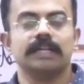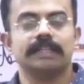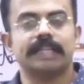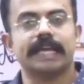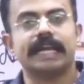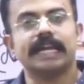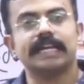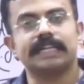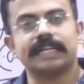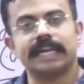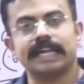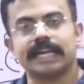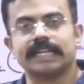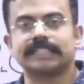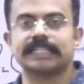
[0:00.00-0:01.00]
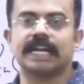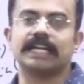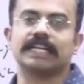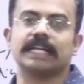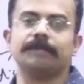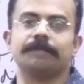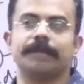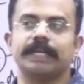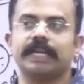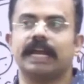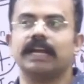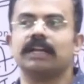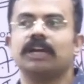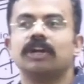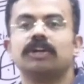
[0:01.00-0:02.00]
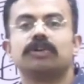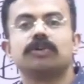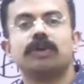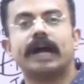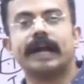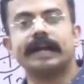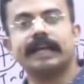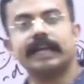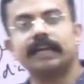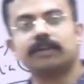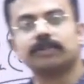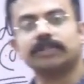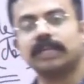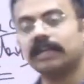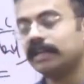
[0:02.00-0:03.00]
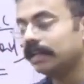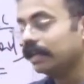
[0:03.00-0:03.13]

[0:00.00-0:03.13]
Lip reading: They can take extra time period to adhere to